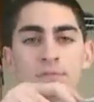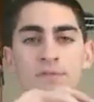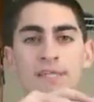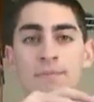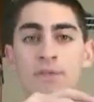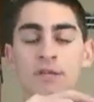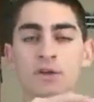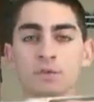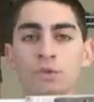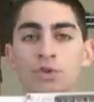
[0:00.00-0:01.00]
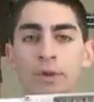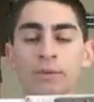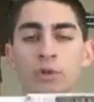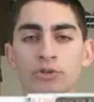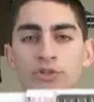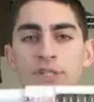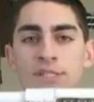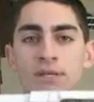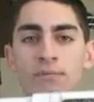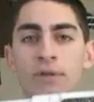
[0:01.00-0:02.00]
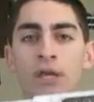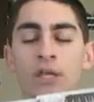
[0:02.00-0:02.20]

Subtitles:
Same thing goes with the direct plunger system.